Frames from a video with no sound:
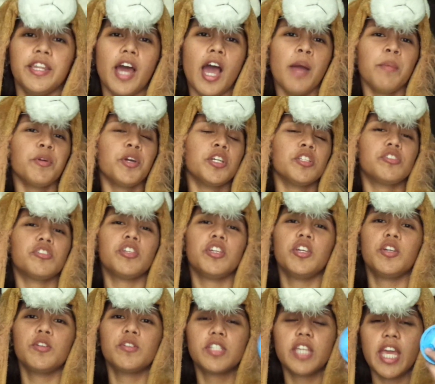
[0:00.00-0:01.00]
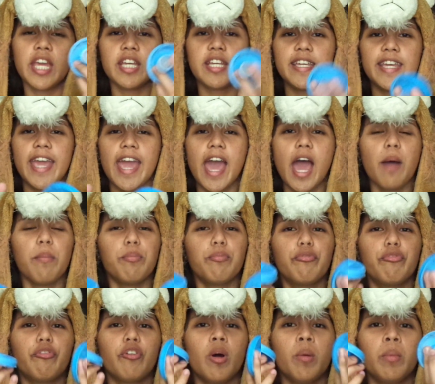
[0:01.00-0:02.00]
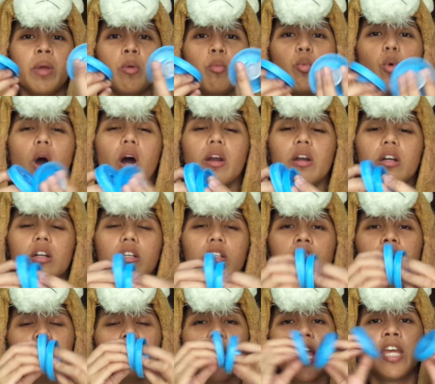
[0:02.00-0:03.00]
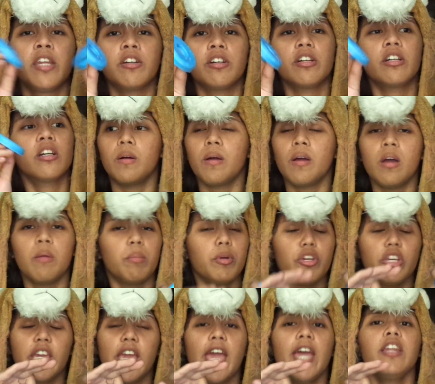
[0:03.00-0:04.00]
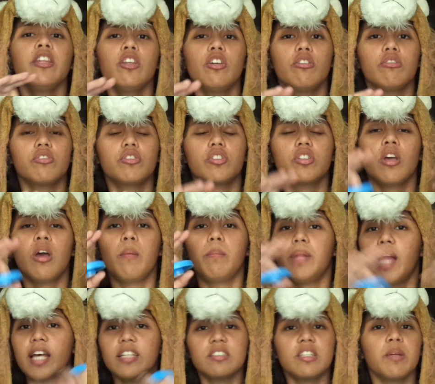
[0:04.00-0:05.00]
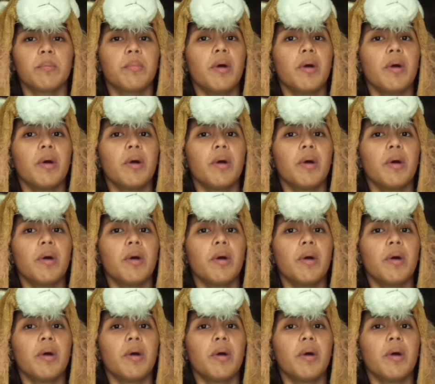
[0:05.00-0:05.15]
I'm going to use a cap from a water container. We can use plastic